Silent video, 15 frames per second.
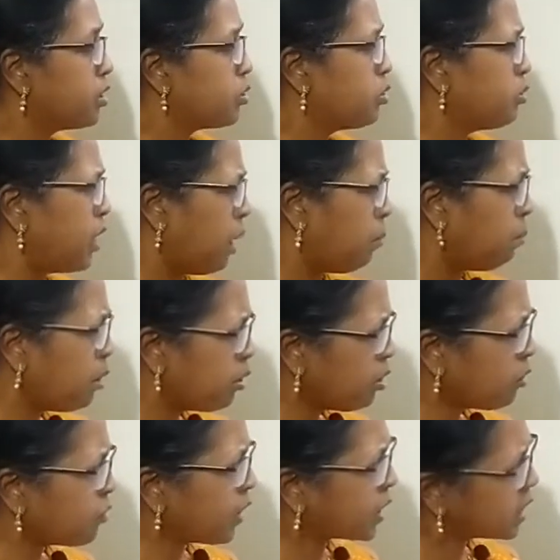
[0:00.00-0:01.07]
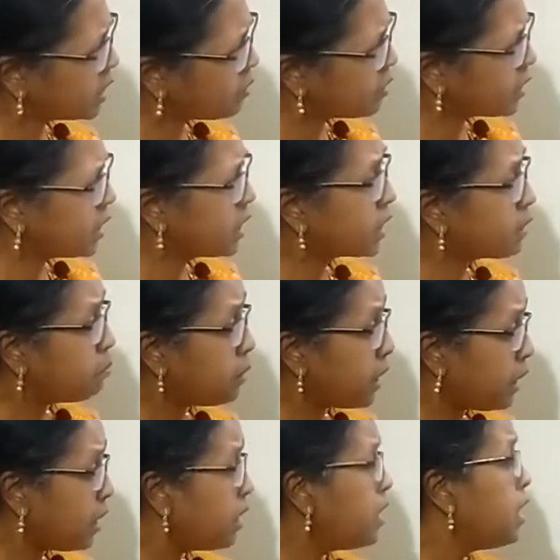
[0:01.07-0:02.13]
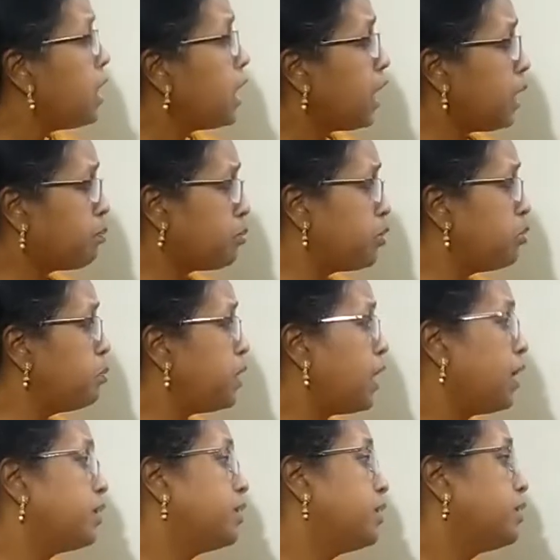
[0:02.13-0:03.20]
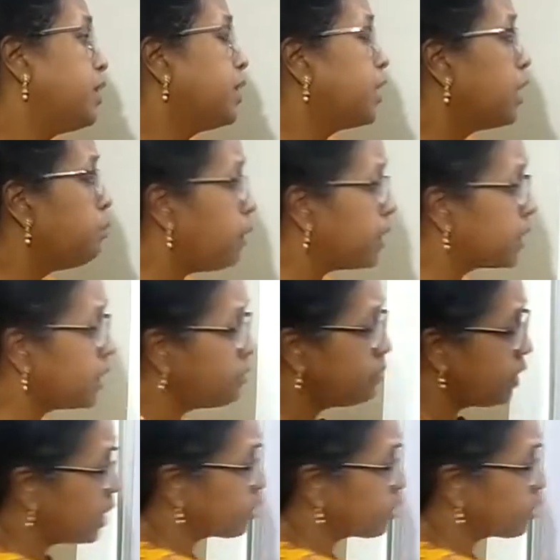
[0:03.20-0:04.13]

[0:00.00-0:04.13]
So, number of activities may have to be undertaken by civil